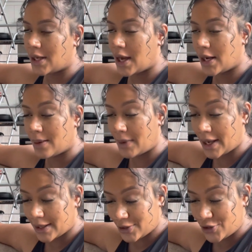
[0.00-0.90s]
And I'm
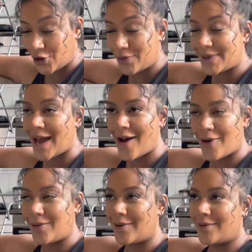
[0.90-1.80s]
like doped
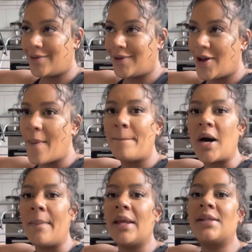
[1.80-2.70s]
out, but
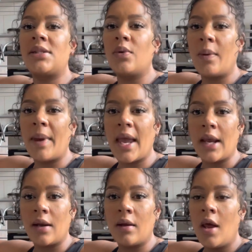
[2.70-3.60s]
I'm still in
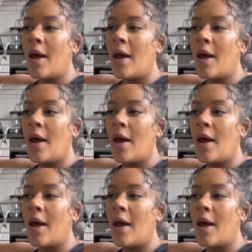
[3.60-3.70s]
pain.